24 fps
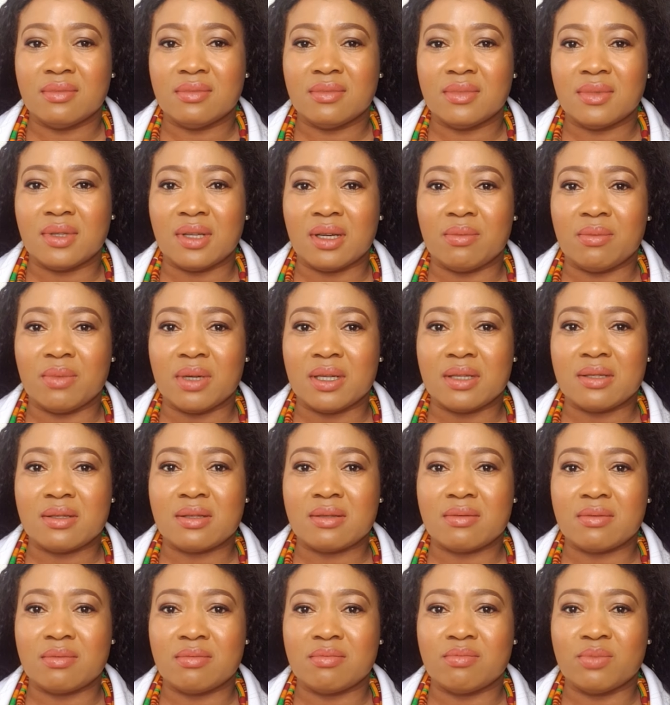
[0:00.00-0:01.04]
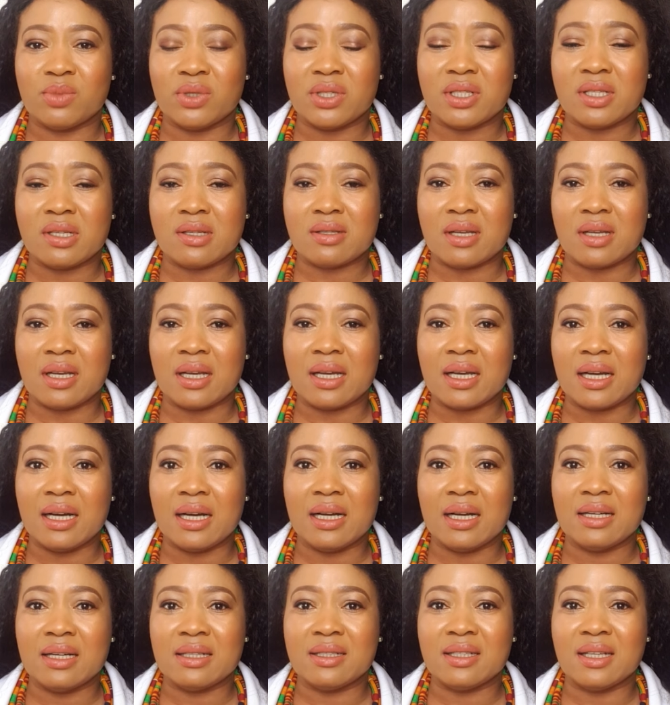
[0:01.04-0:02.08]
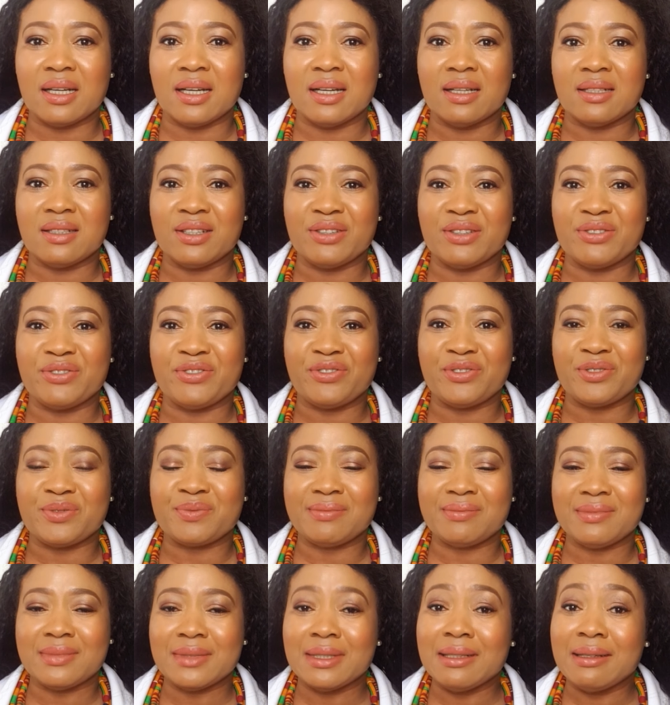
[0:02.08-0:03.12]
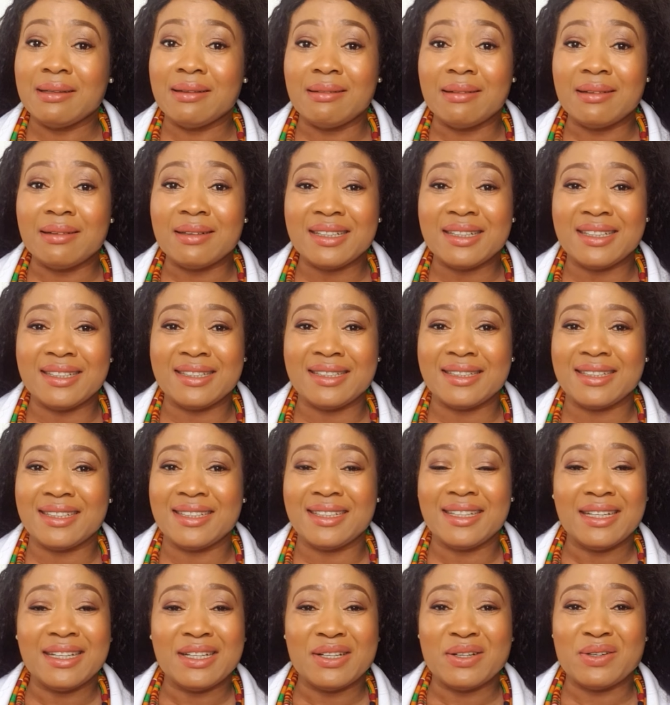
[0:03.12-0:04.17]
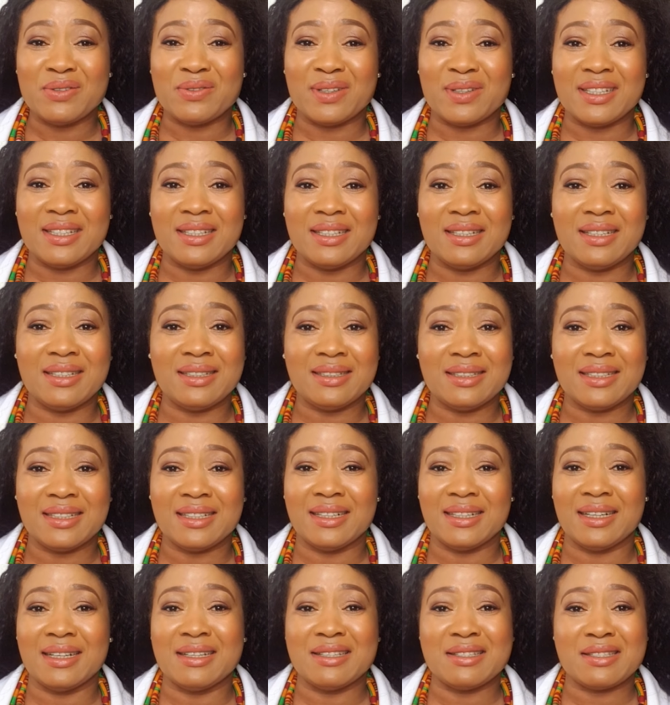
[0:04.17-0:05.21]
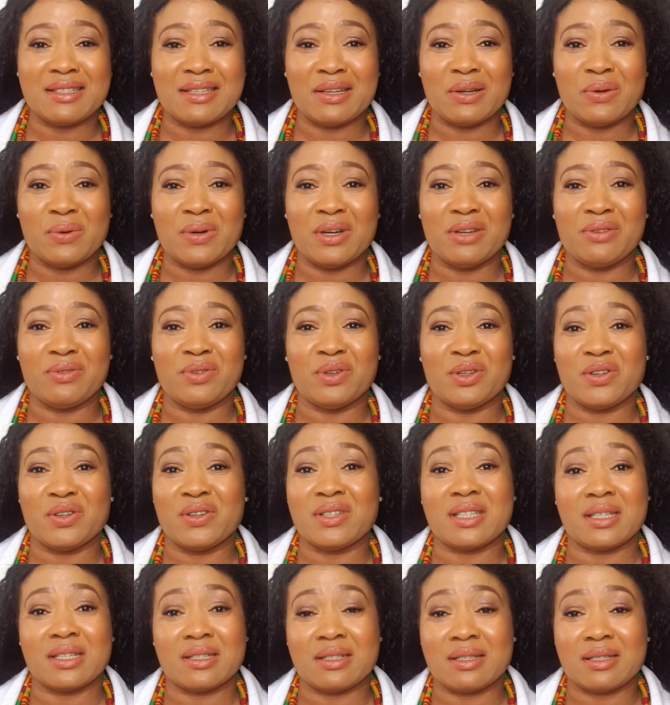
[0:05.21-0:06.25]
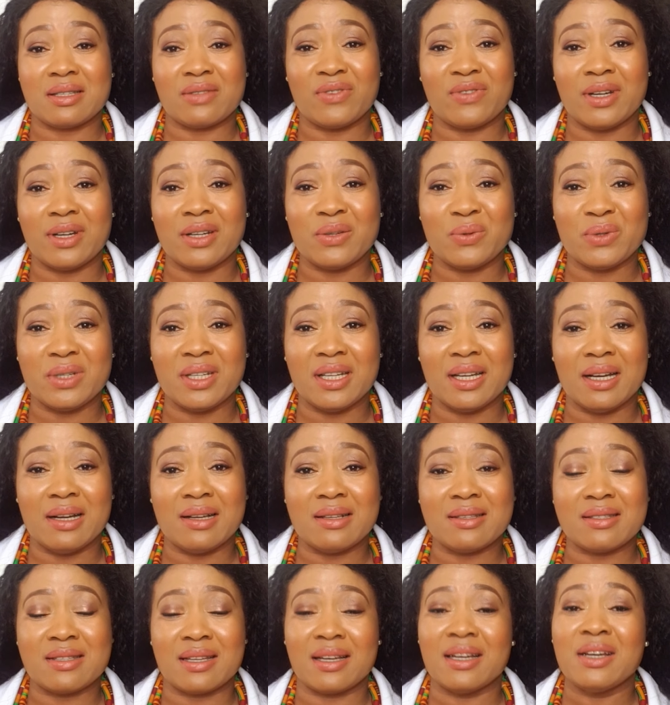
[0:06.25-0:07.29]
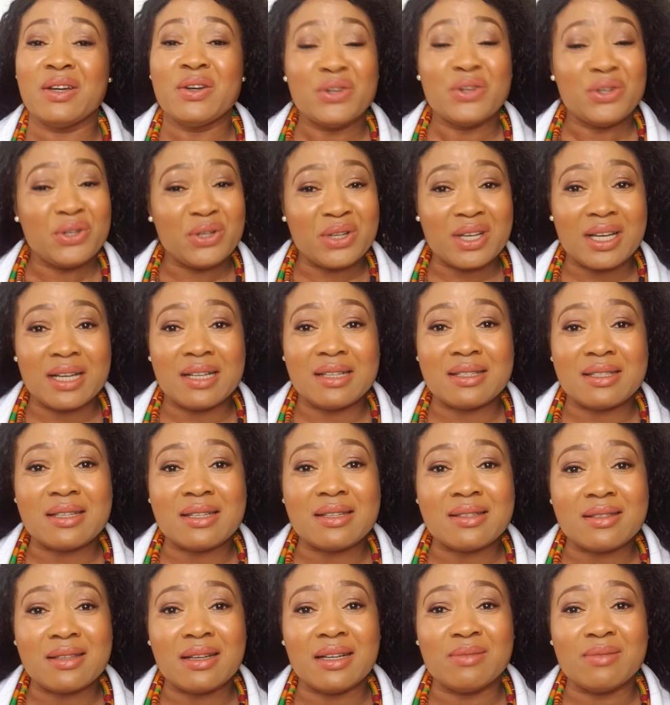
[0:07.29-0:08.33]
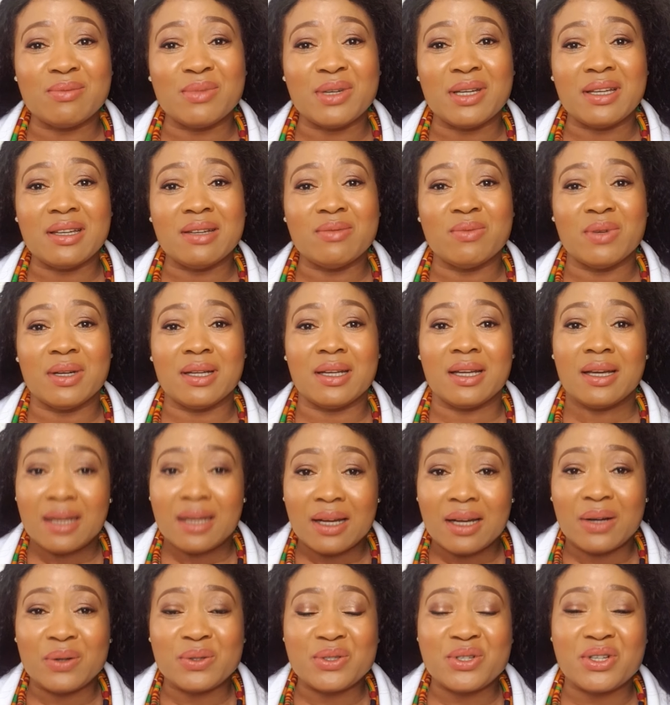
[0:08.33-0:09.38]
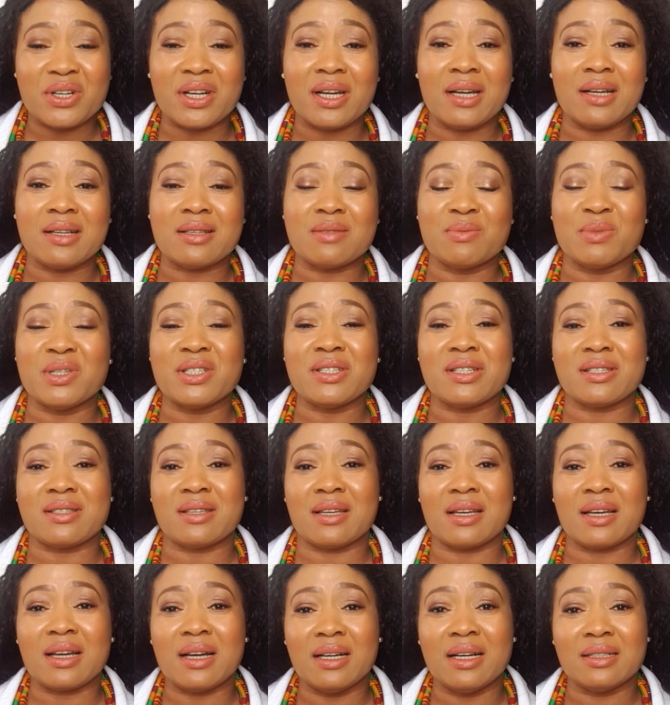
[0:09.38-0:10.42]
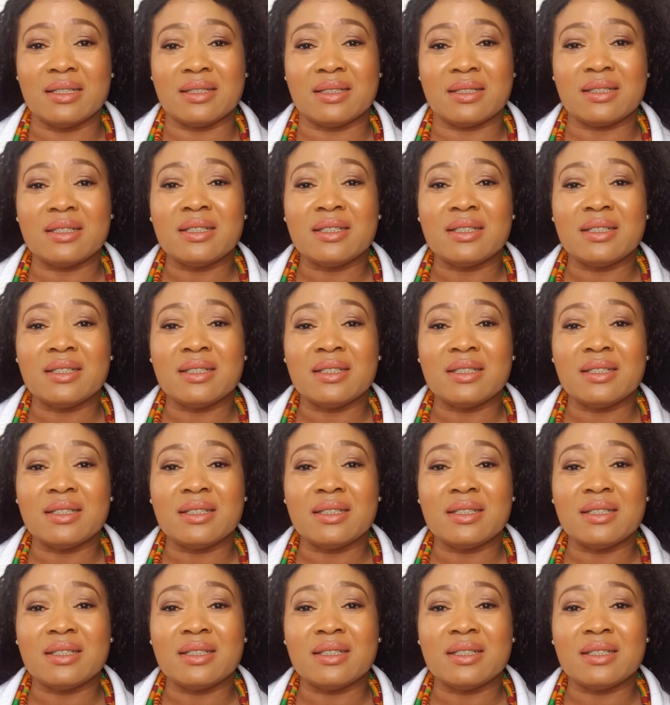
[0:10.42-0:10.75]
them as much as I can. And if, you know, if I didn't answer or if you're not satisfied with the answer, you can still send me email and I will try as much as I can,